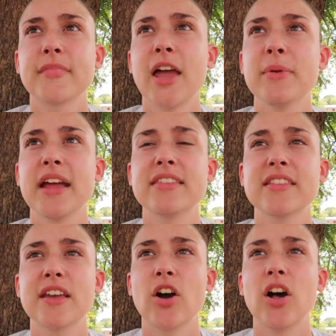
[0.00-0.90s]
I mean, I
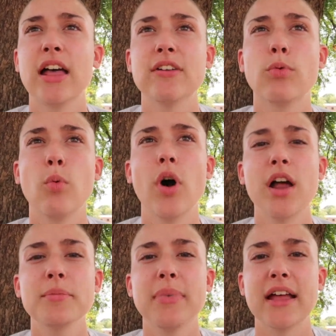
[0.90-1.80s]
think they all have
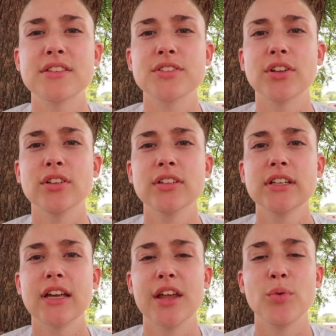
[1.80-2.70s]
one pencil
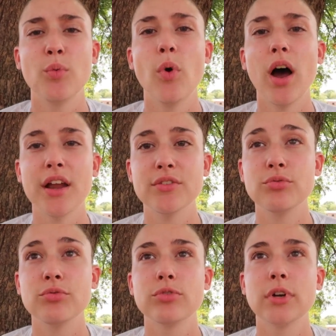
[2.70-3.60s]
and
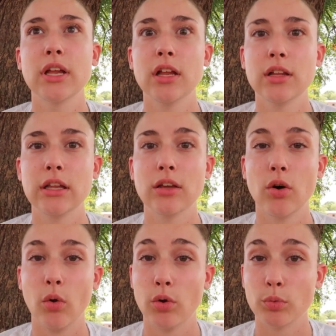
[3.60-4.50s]
one really
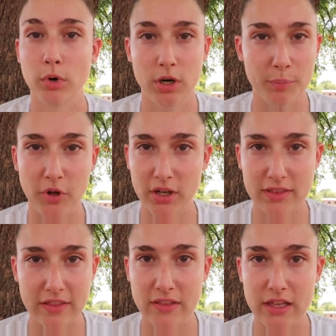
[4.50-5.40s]
old
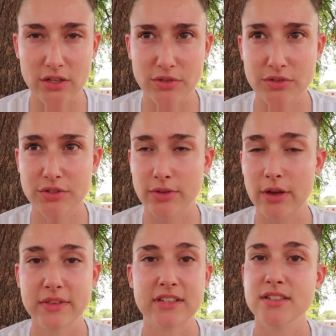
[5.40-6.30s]
workbook that they use
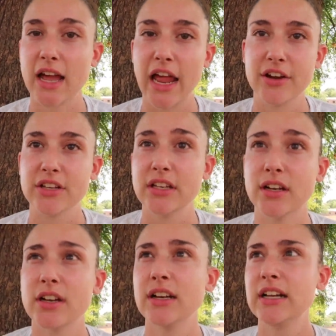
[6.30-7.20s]
throughout the entire
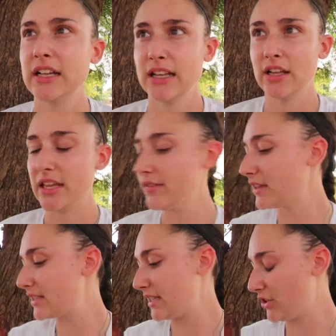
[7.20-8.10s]
year.
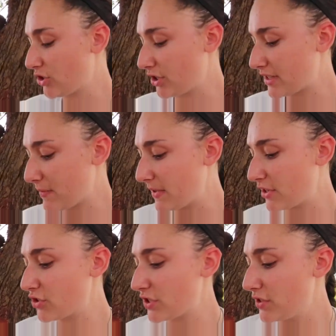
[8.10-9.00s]
Even the teachers, I mean,
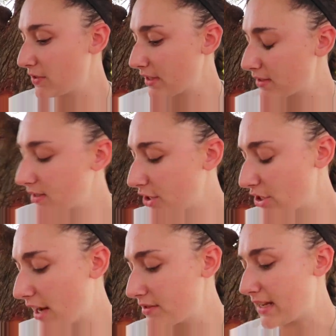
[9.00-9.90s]
they're just using
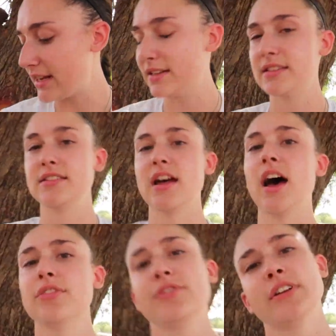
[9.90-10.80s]
such outdated
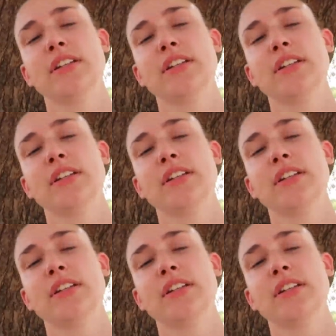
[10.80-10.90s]
stuff.